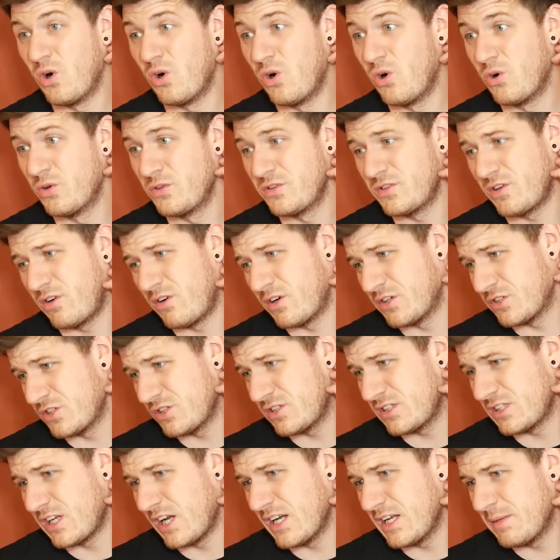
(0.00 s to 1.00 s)
under or
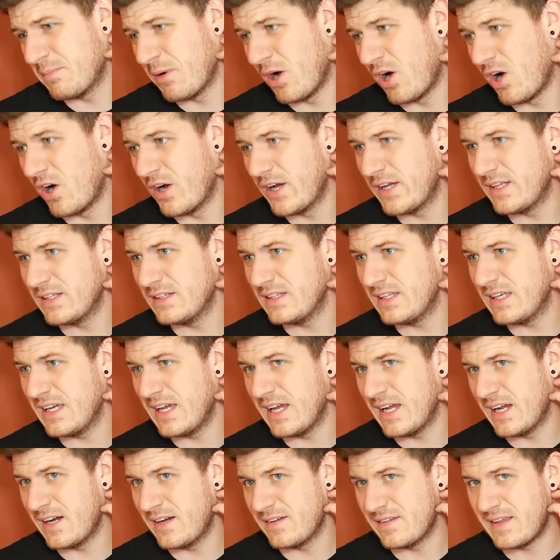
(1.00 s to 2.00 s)
just slightly behind the
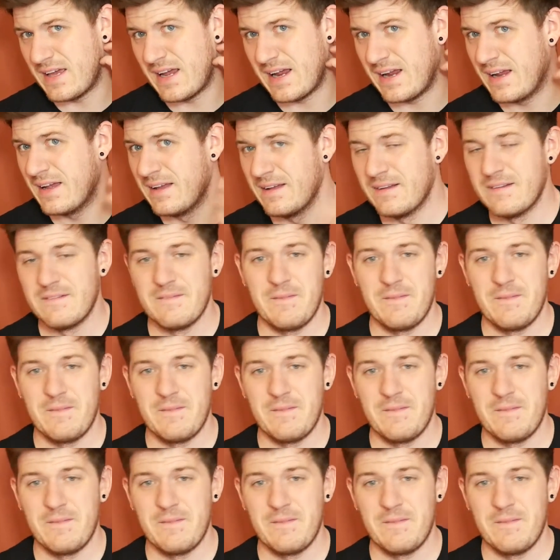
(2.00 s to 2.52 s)
ear there,